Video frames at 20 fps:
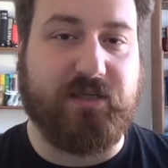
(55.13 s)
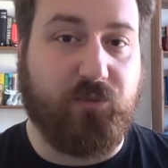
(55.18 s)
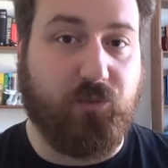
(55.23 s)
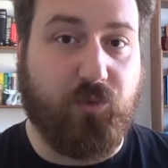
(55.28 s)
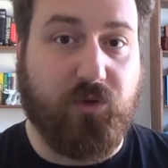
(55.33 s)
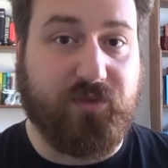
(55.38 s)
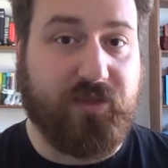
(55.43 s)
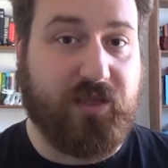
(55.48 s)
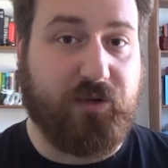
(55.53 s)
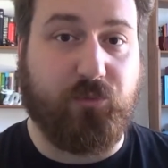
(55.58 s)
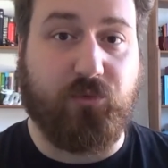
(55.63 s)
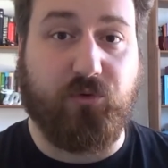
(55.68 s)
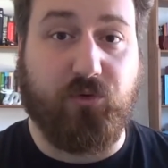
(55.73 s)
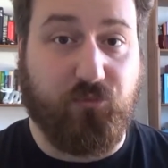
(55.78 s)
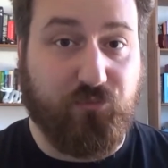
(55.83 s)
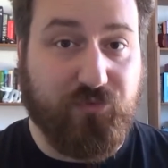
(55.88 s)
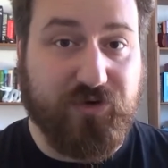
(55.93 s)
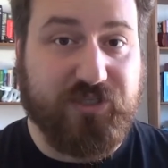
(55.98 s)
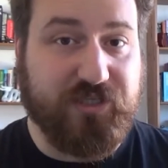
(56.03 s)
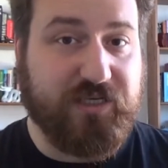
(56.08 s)
in what they were
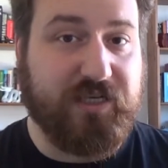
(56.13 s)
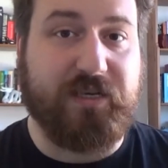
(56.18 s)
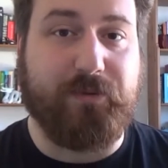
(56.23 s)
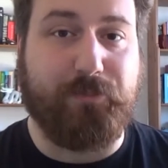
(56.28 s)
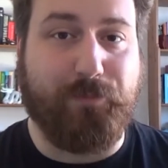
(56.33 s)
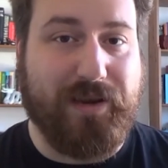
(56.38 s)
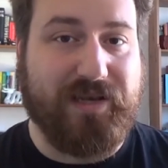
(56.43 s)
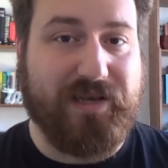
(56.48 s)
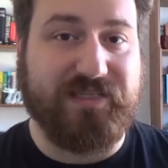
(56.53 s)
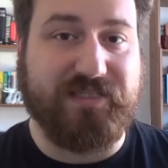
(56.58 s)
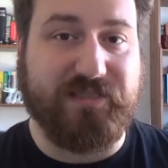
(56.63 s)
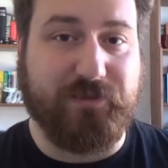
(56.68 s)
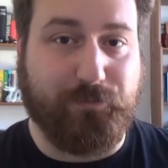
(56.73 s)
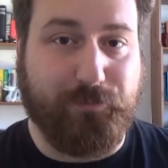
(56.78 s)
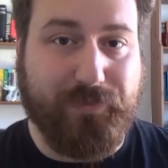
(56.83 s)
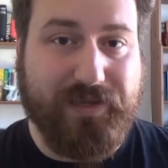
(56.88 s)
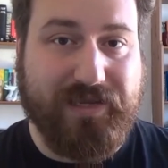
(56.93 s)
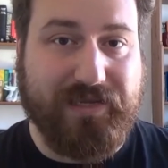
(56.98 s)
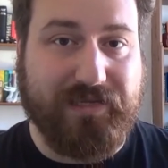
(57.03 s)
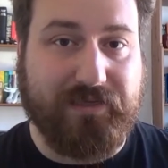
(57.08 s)
originally meant to
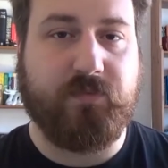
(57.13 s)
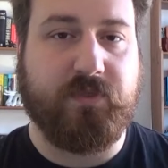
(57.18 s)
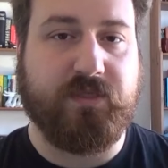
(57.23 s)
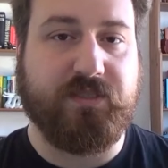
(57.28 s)
be.